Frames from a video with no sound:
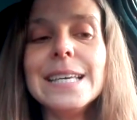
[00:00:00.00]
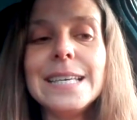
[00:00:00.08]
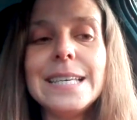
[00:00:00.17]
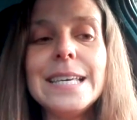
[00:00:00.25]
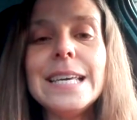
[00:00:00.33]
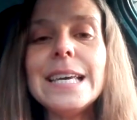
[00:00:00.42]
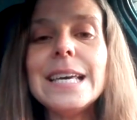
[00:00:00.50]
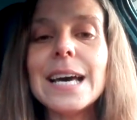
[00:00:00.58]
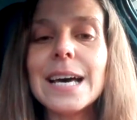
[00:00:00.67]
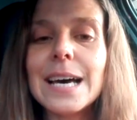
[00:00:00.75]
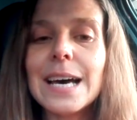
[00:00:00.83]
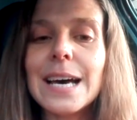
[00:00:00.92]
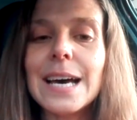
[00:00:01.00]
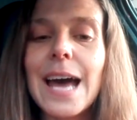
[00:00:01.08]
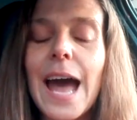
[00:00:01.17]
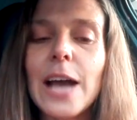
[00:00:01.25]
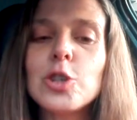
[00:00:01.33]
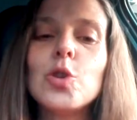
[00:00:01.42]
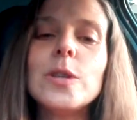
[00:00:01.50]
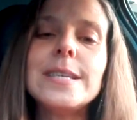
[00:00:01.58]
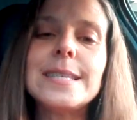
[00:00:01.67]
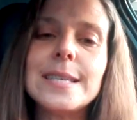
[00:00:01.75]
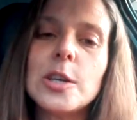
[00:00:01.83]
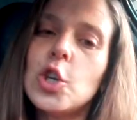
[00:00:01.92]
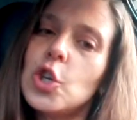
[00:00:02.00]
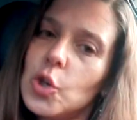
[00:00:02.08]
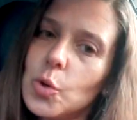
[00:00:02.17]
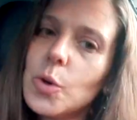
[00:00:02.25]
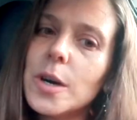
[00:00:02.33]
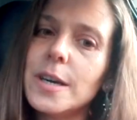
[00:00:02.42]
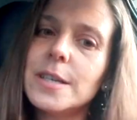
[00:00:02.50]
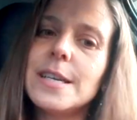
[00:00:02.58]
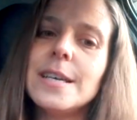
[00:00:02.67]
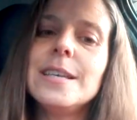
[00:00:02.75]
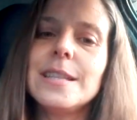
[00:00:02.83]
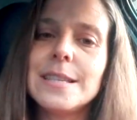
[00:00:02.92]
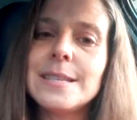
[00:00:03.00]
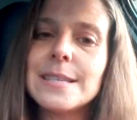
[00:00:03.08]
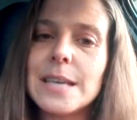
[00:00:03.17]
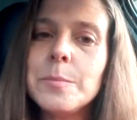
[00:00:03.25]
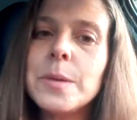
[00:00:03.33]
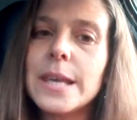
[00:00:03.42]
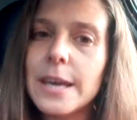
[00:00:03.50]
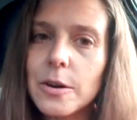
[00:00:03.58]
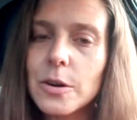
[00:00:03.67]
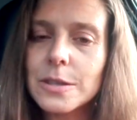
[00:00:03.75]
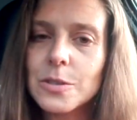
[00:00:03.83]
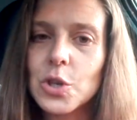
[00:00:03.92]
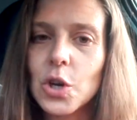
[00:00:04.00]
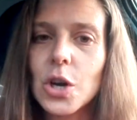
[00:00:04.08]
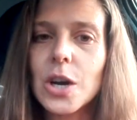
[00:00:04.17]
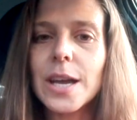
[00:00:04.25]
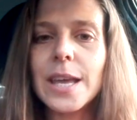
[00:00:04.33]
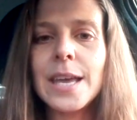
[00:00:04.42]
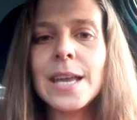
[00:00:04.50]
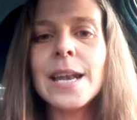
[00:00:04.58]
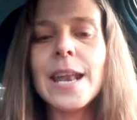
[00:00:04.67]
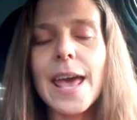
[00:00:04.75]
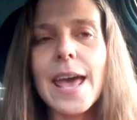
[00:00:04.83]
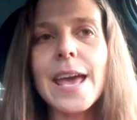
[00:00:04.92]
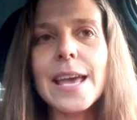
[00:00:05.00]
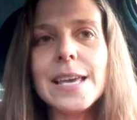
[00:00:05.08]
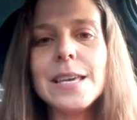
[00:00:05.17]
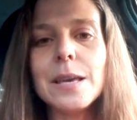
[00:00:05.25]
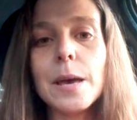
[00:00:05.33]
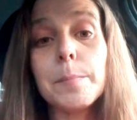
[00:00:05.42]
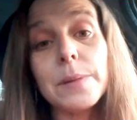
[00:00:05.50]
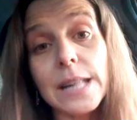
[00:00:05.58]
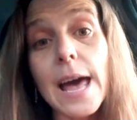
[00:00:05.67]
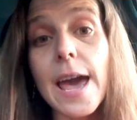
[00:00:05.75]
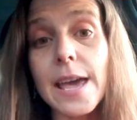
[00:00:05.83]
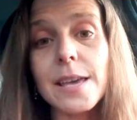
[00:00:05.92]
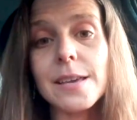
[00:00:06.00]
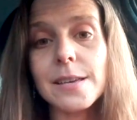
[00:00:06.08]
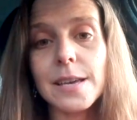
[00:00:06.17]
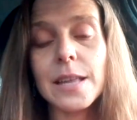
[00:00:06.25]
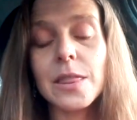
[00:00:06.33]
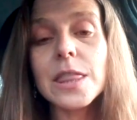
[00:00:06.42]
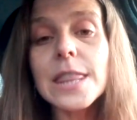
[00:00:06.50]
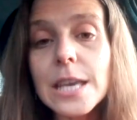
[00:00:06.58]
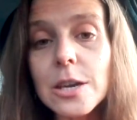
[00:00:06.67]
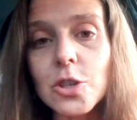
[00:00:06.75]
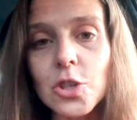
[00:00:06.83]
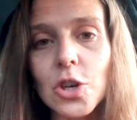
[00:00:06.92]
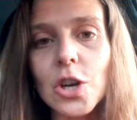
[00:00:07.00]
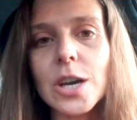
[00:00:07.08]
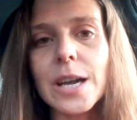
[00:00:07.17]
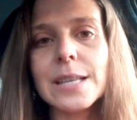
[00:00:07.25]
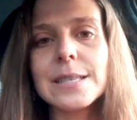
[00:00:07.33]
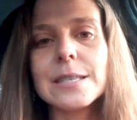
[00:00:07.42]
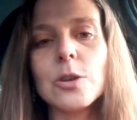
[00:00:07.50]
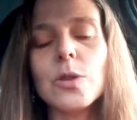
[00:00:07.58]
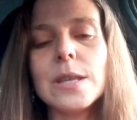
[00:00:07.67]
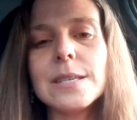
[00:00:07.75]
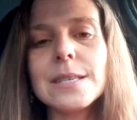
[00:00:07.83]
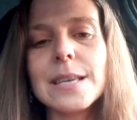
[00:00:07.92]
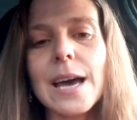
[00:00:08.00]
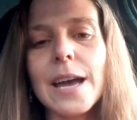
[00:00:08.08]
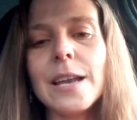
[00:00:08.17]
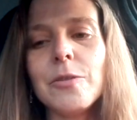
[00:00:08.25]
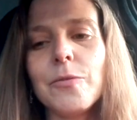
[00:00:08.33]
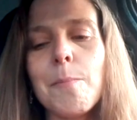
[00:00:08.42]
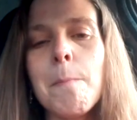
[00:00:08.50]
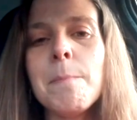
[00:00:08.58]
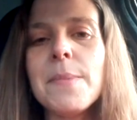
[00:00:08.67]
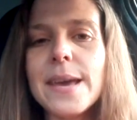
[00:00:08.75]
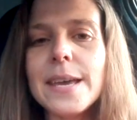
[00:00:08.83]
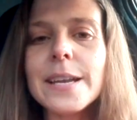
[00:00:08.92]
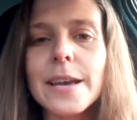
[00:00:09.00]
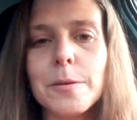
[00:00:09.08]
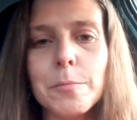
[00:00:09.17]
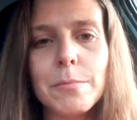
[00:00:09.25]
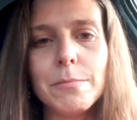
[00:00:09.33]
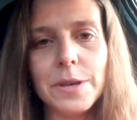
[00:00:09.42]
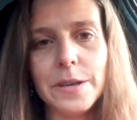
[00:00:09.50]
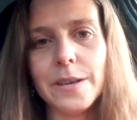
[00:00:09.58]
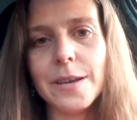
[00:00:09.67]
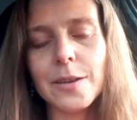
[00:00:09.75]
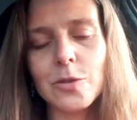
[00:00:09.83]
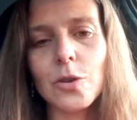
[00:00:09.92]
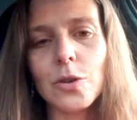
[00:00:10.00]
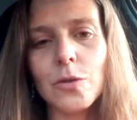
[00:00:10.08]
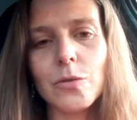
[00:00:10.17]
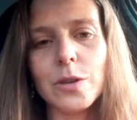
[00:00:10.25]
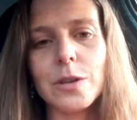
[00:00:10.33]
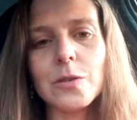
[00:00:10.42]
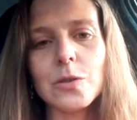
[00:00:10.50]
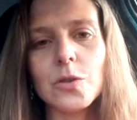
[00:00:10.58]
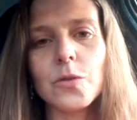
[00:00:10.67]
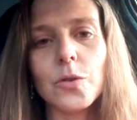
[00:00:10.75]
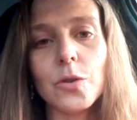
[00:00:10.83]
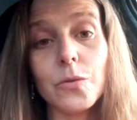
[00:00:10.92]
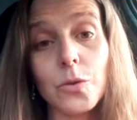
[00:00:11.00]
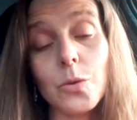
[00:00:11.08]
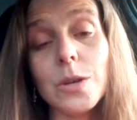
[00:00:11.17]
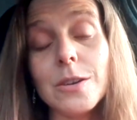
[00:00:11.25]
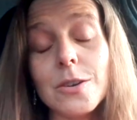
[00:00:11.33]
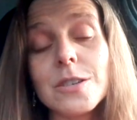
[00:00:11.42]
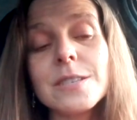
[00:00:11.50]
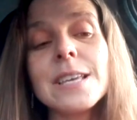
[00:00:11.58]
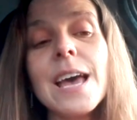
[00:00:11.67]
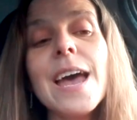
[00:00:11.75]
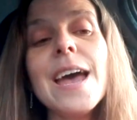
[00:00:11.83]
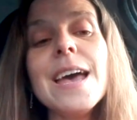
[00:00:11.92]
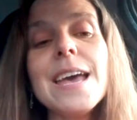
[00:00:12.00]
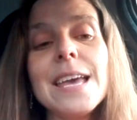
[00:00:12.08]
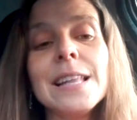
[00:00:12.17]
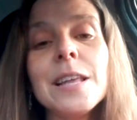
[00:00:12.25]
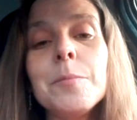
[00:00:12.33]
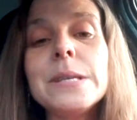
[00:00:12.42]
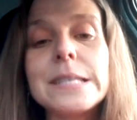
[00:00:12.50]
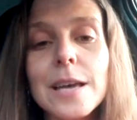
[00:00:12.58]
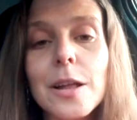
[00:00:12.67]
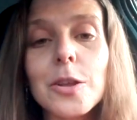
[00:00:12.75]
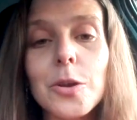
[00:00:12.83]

he uh, actually secured the same character in a play in theater and so this kind of made him be antonio variações for a few years and let me tell